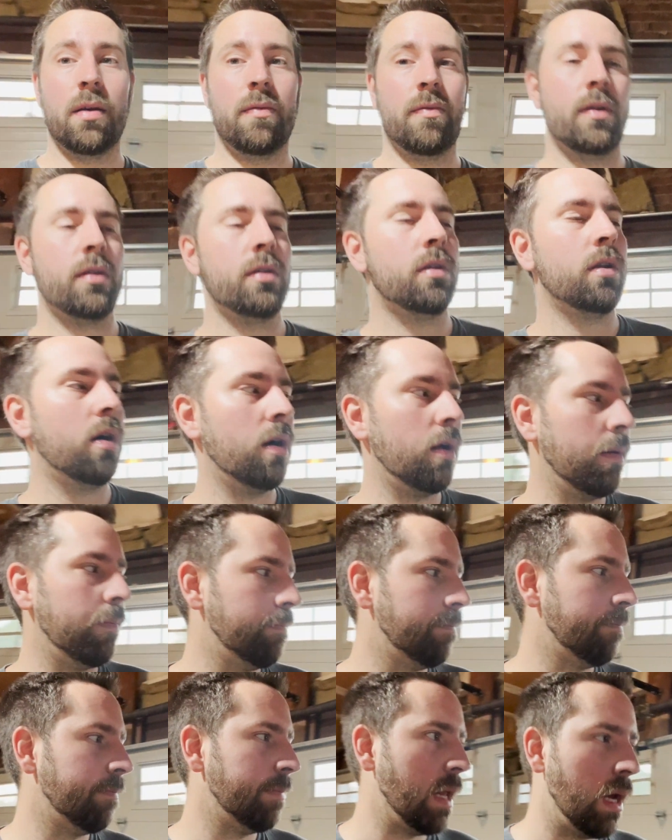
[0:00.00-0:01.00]
If it's not,
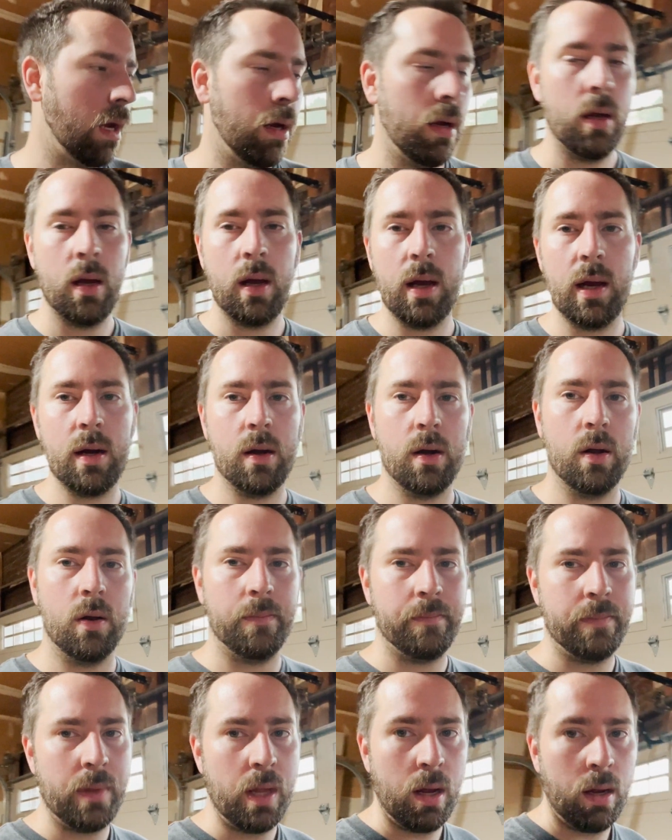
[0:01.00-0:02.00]
I don't know.
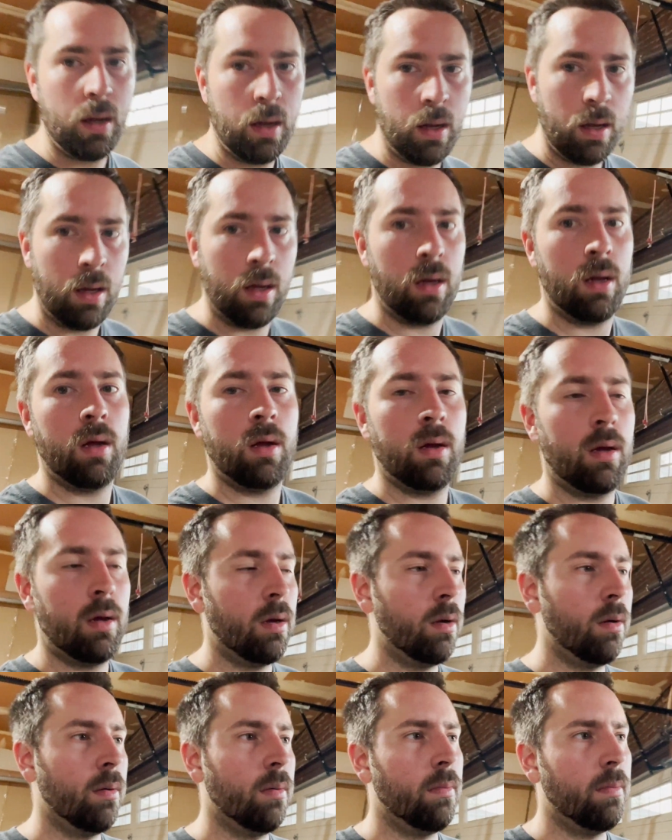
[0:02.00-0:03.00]

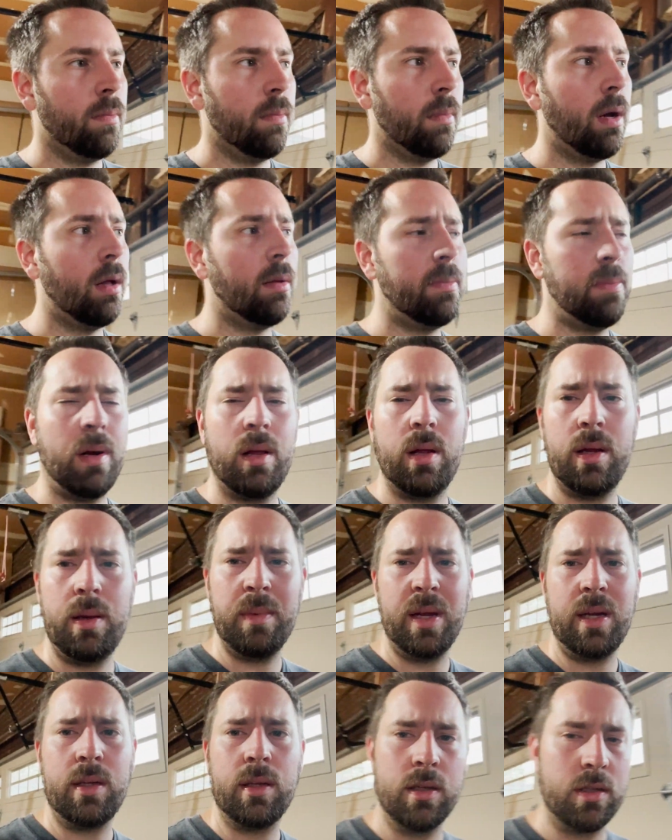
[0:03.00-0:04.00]
I'll probably
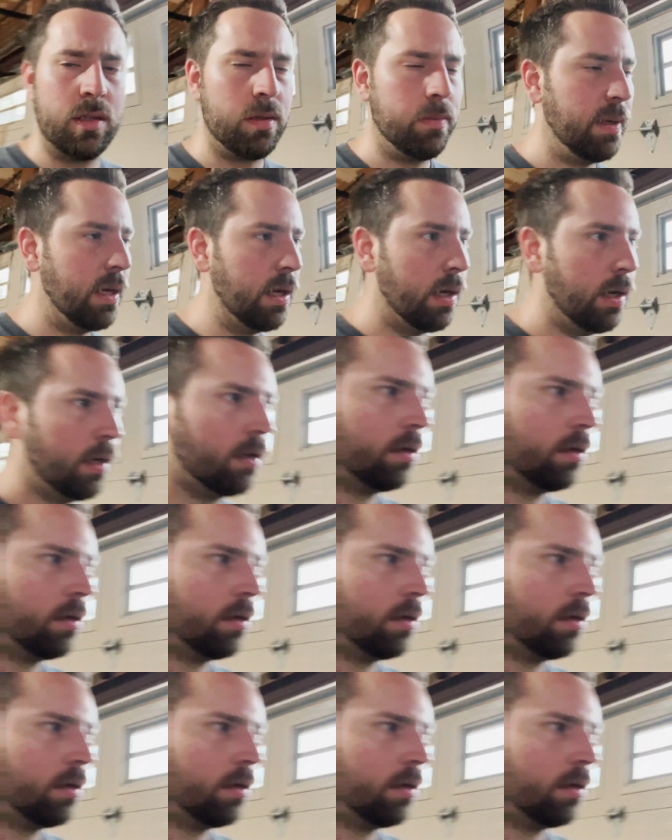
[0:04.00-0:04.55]
make this the beginning.